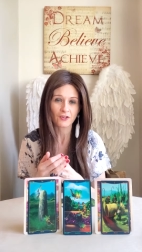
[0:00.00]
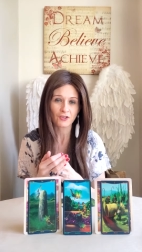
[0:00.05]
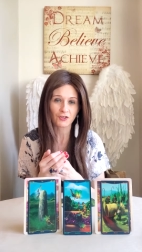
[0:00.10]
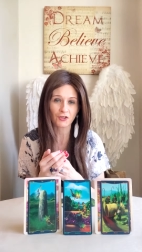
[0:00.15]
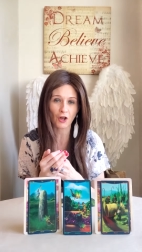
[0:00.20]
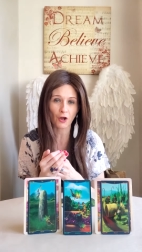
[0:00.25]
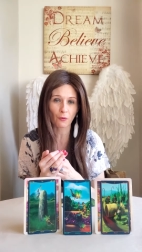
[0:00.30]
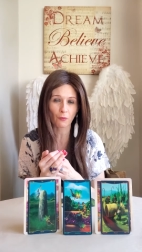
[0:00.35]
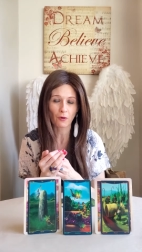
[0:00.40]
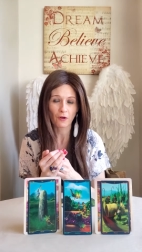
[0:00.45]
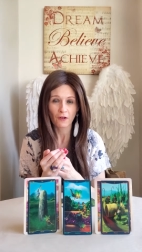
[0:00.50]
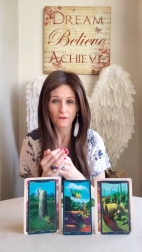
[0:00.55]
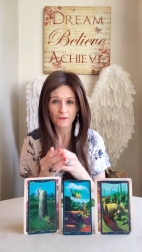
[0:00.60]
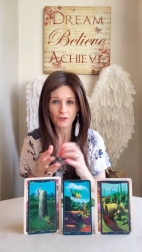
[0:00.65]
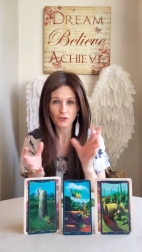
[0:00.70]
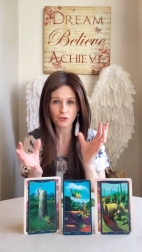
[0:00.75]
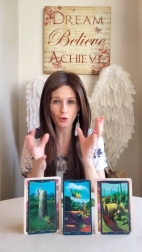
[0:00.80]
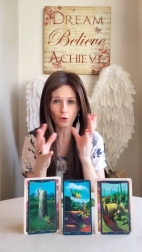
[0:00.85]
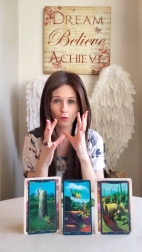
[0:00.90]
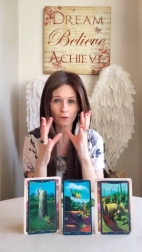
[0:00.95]
So
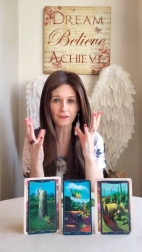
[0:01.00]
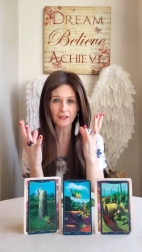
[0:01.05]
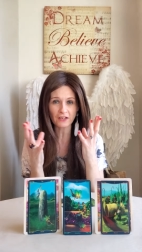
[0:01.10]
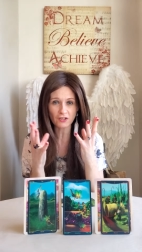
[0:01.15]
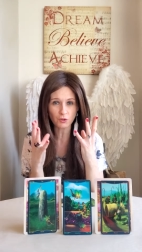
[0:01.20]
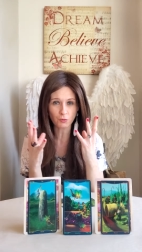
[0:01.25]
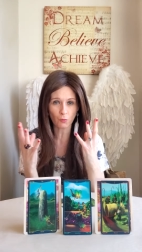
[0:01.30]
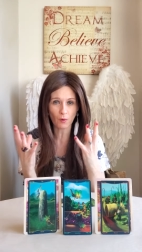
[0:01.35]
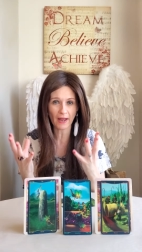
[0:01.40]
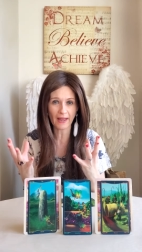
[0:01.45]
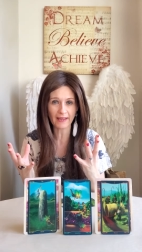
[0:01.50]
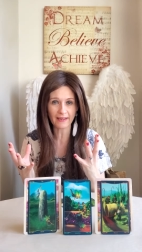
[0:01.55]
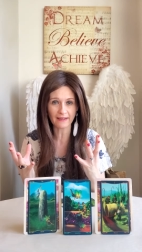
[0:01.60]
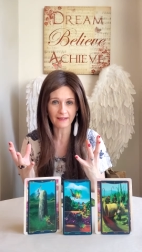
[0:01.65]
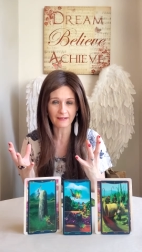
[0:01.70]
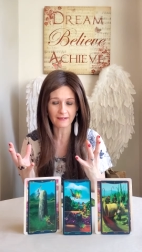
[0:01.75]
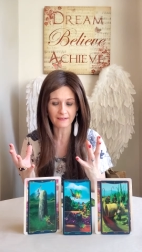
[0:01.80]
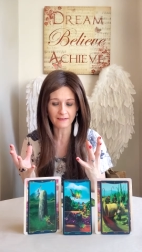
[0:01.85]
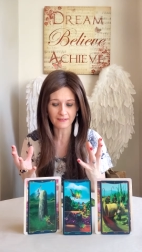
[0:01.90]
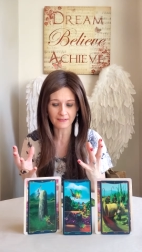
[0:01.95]
there's all these
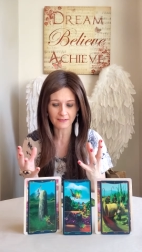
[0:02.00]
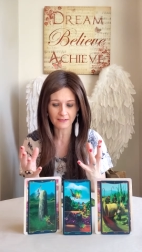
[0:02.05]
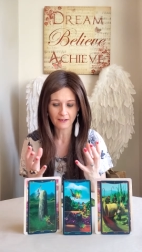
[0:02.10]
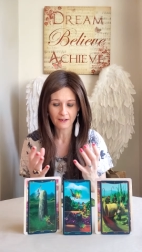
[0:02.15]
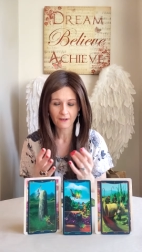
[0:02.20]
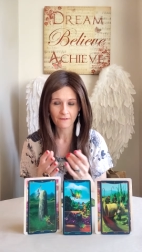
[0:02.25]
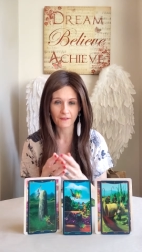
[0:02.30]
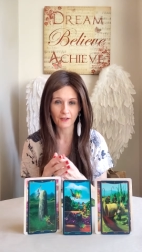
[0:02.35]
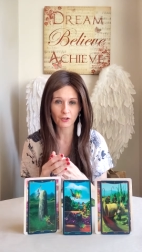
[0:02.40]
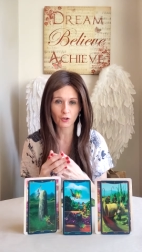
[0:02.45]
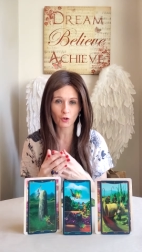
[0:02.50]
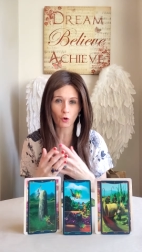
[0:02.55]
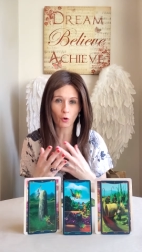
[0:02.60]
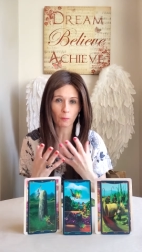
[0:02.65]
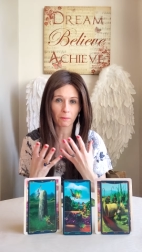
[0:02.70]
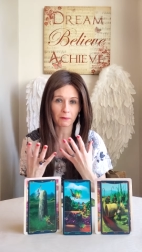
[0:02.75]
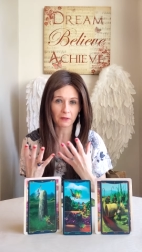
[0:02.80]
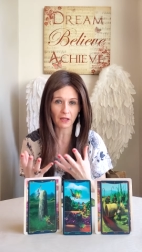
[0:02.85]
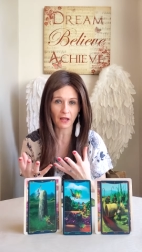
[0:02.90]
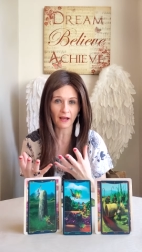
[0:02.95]
ways that
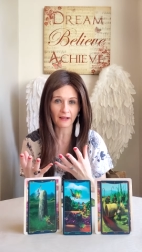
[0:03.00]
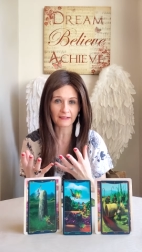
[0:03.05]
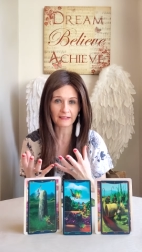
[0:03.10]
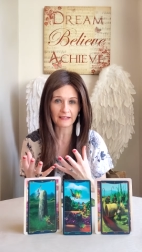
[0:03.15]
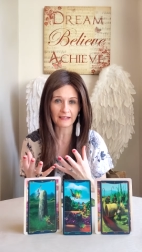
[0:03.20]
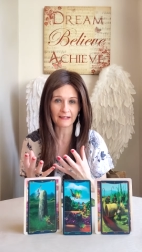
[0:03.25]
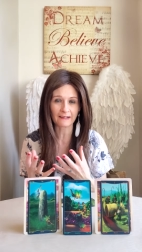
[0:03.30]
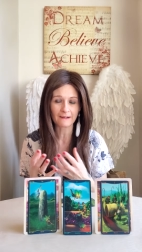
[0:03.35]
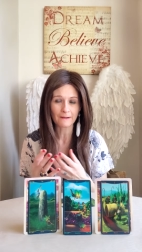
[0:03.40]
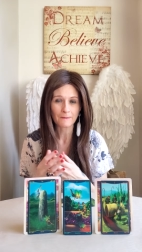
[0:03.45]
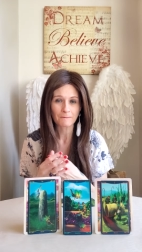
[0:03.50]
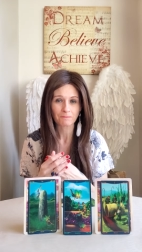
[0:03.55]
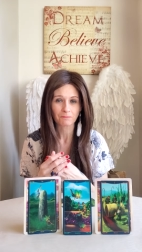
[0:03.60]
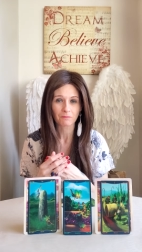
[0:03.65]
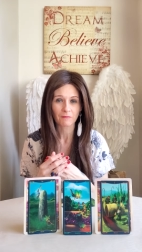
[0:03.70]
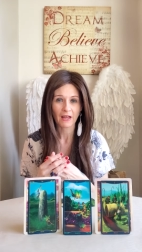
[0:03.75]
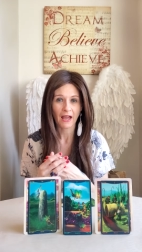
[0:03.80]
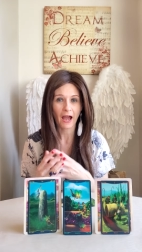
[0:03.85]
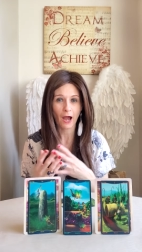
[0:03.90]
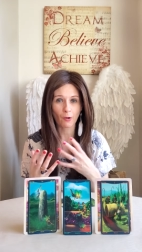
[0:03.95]
you're planning
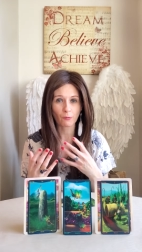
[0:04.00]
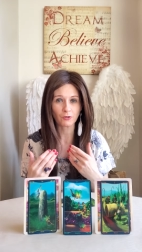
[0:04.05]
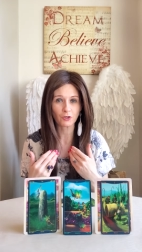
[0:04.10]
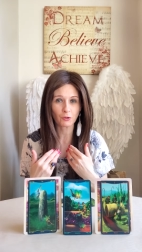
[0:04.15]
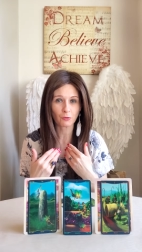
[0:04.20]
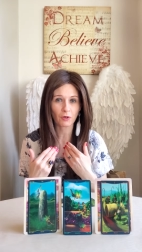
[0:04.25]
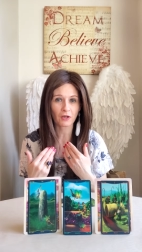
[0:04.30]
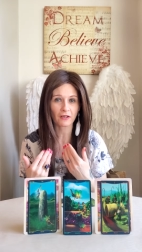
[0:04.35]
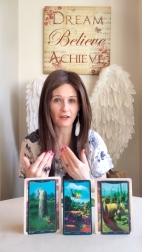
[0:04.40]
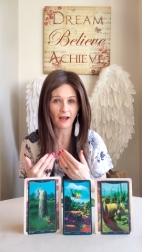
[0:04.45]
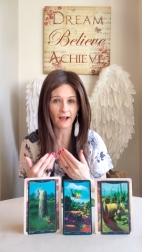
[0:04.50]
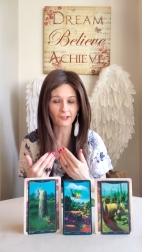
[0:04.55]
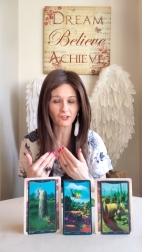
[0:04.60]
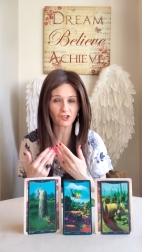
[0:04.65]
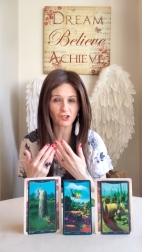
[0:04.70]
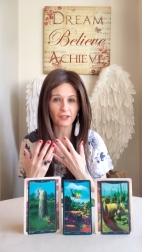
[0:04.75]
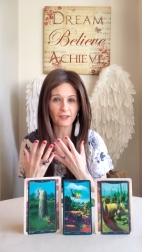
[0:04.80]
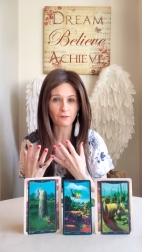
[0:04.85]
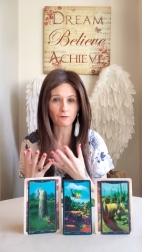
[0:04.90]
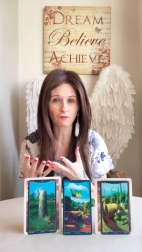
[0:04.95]
how you can
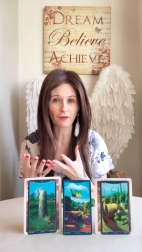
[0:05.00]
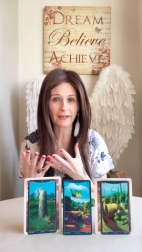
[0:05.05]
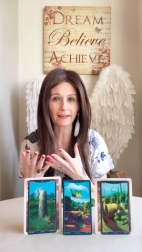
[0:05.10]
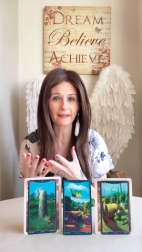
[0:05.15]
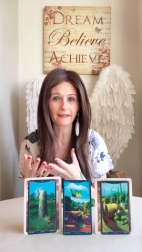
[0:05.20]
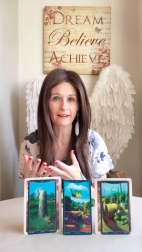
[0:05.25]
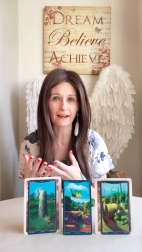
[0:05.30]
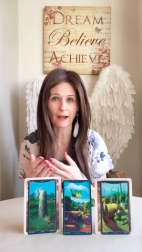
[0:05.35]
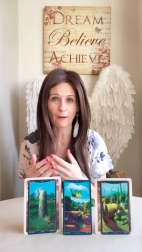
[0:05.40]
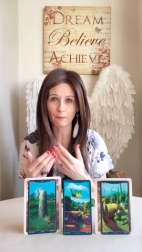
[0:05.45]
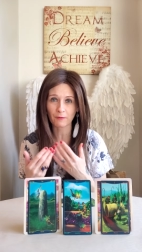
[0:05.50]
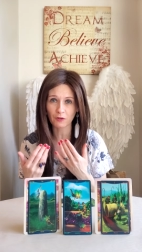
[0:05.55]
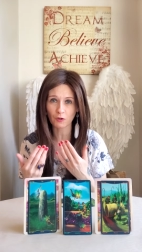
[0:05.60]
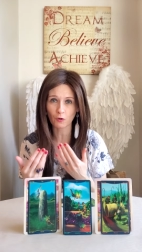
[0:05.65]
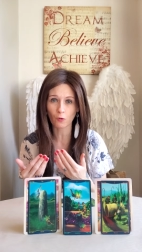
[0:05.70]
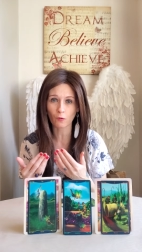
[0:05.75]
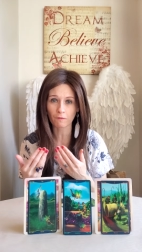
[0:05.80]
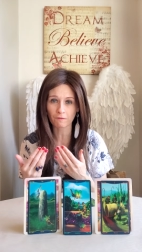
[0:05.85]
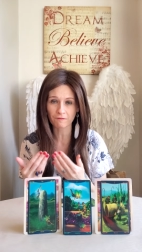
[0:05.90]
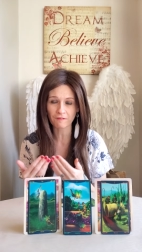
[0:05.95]
actually reconnect with
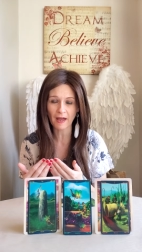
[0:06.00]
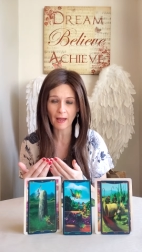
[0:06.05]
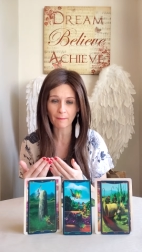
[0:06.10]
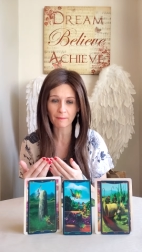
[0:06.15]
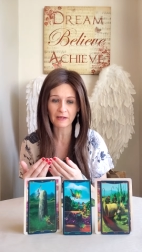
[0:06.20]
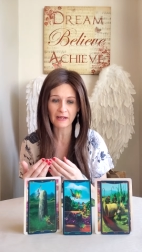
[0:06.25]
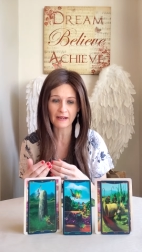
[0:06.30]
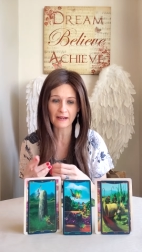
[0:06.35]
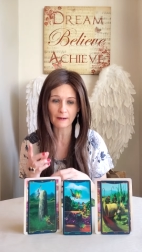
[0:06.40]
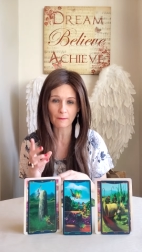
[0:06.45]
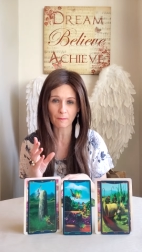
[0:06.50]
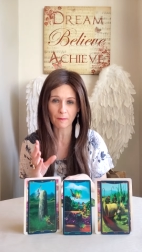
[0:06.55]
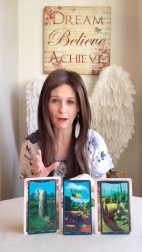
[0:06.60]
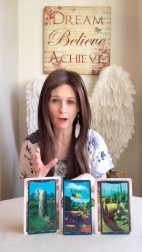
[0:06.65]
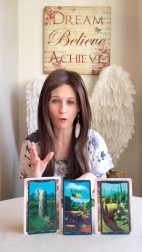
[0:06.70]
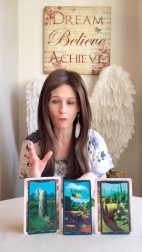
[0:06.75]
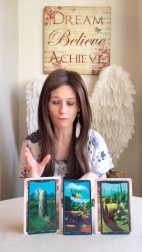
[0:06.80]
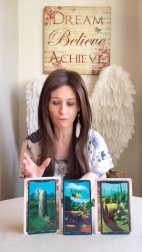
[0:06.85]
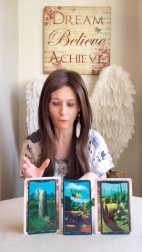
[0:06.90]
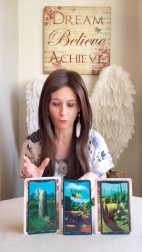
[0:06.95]
your feminine in a
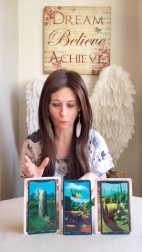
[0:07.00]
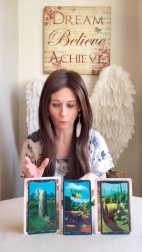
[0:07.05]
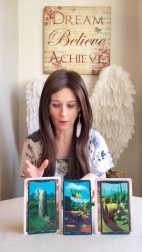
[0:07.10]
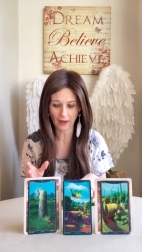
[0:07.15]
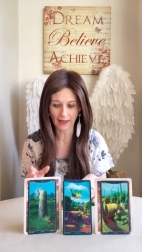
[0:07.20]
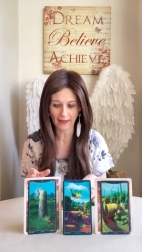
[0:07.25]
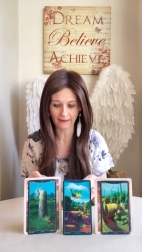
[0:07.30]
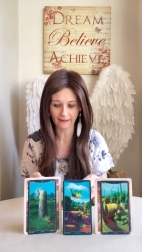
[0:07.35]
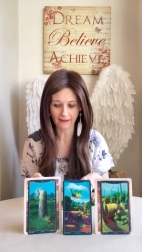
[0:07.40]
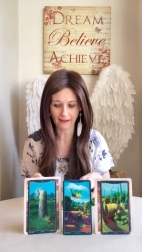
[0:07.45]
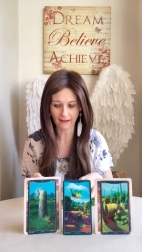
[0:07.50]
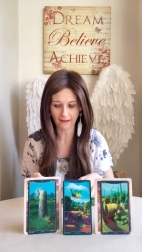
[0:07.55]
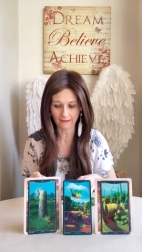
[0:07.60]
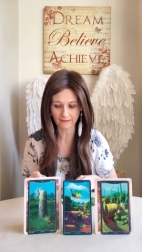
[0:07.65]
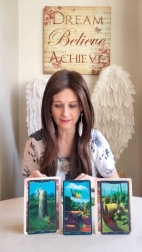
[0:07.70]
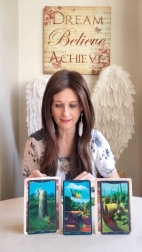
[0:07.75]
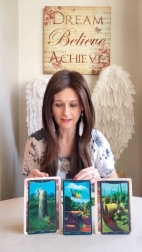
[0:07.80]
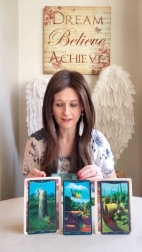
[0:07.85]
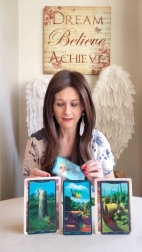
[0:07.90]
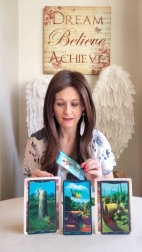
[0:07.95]
powerful way.
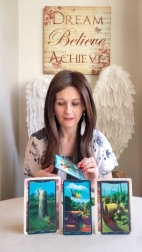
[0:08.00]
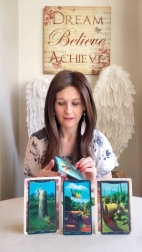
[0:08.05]
And,